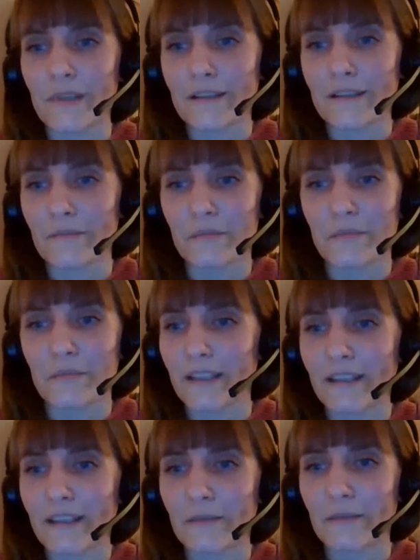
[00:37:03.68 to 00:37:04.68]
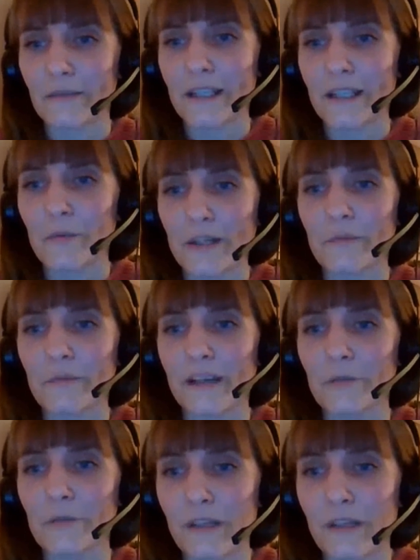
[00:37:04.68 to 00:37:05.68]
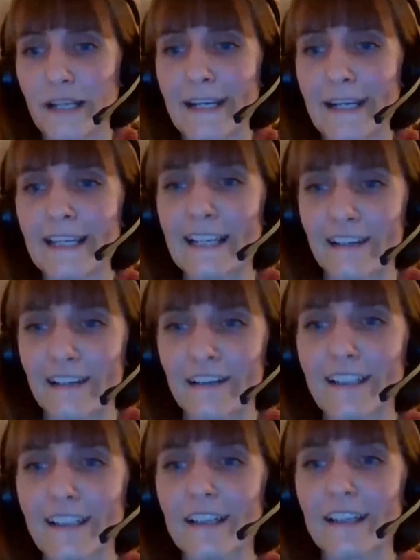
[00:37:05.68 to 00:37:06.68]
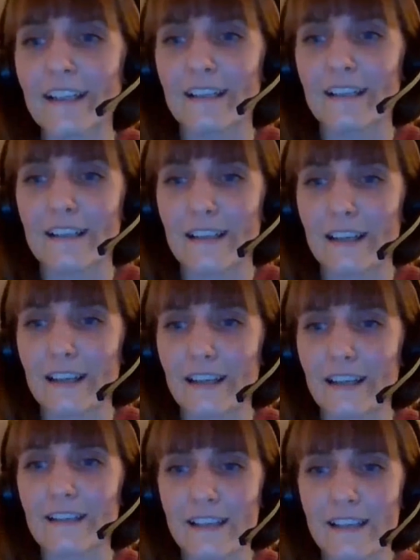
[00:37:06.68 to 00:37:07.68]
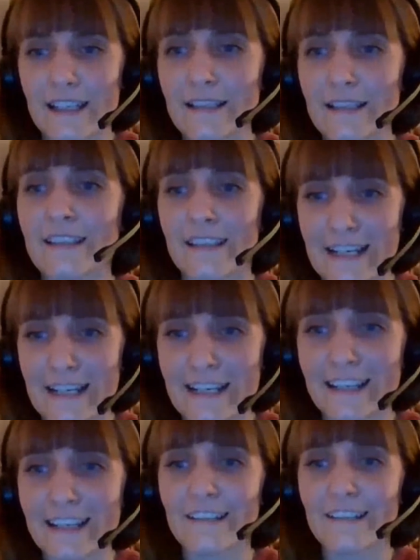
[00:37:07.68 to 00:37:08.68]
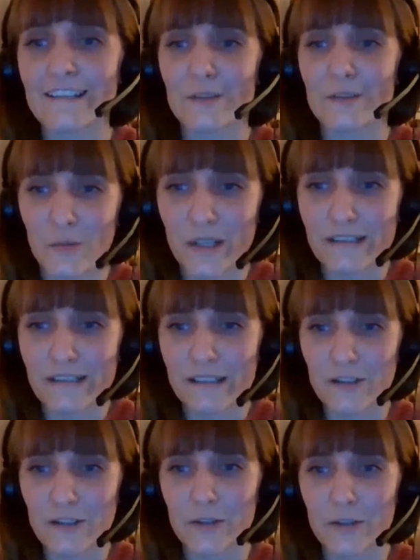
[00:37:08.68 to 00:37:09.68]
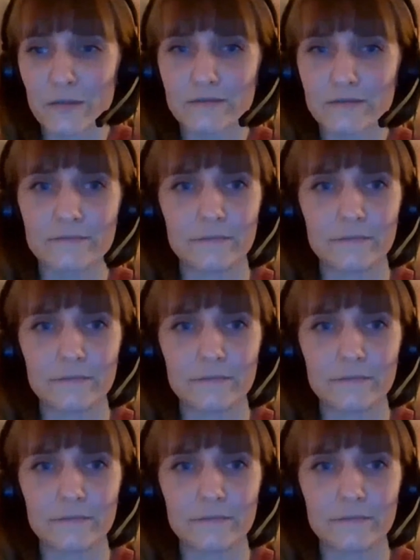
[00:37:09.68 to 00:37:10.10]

I mean, in a way, like really clearly states salient rights issue.